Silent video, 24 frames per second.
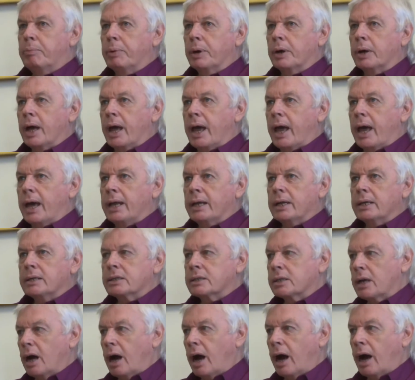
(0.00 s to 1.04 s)
but at
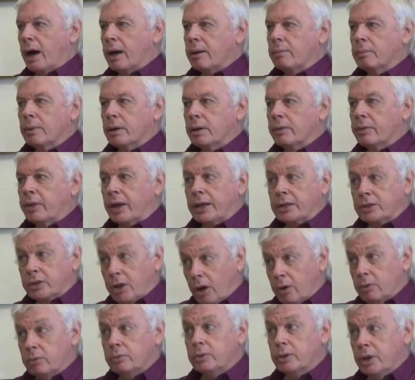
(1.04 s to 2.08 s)
any time
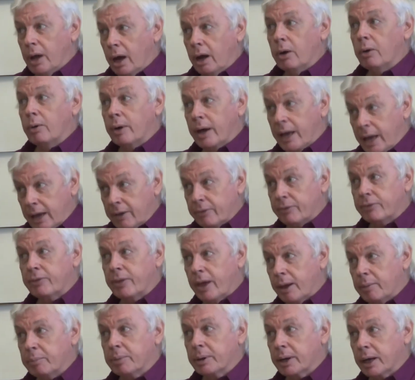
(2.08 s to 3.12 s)
they don't know
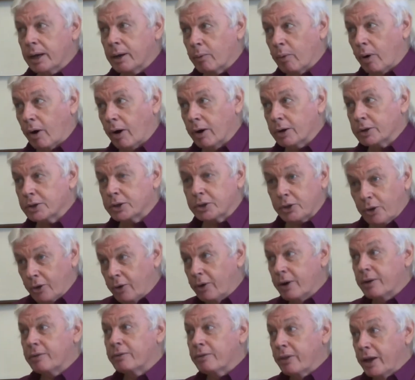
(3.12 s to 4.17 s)
if they're being
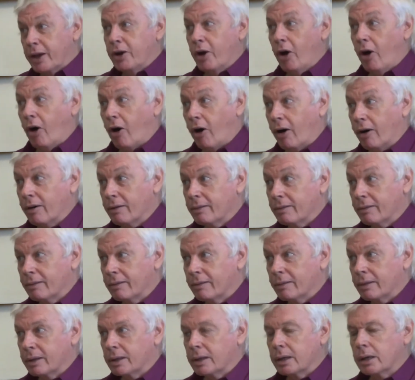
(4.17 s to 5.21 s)
watched or if they're not.
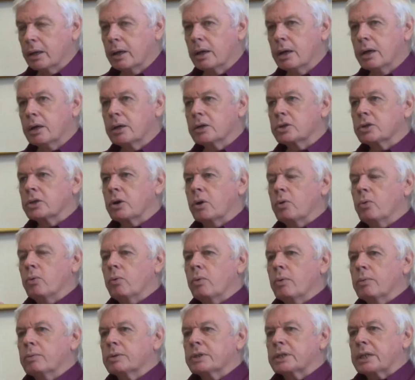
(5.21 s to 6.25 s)

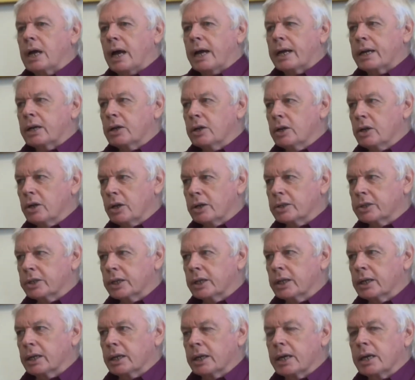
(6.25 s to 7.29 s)
So
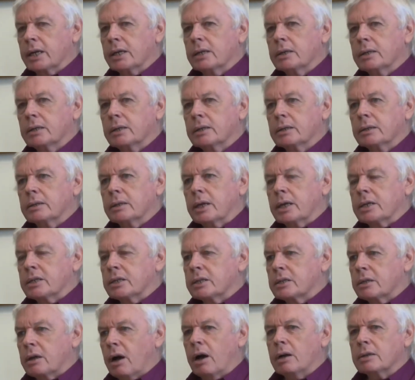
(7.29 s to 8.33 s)
psychologically
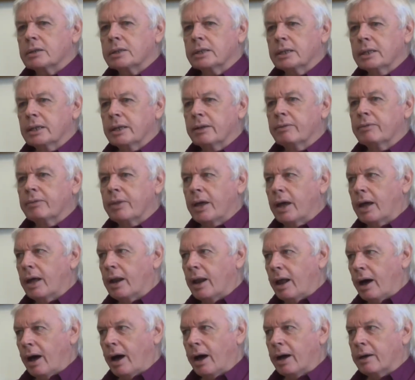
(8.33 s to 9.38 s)
they start to live
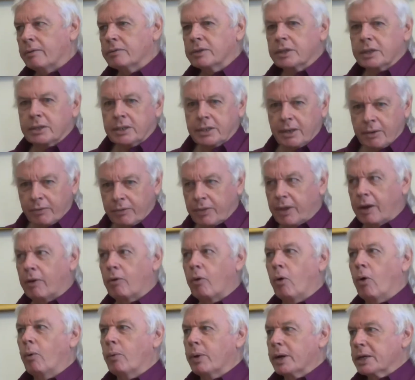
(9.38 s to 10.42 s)
their lives as if
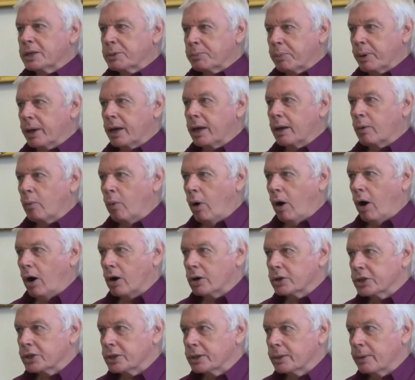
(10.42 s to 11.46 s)
they're always being
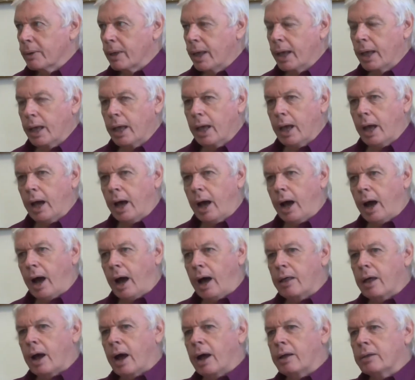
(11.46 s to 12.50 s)
watched.
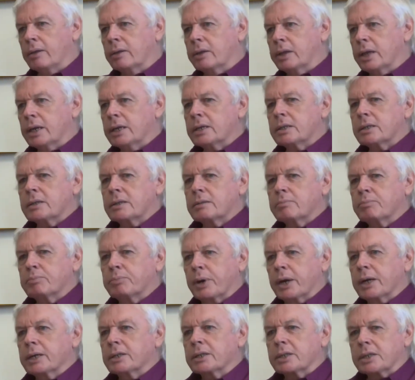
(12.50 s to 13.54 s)
And
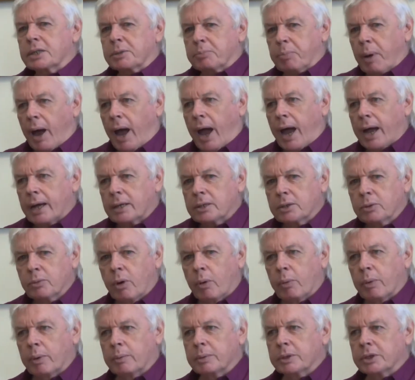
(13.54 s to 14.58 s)
this brings us back
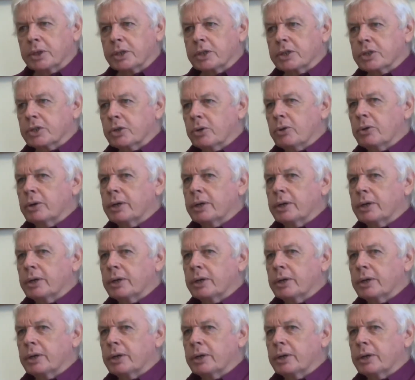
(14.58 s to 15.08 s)
to what we were just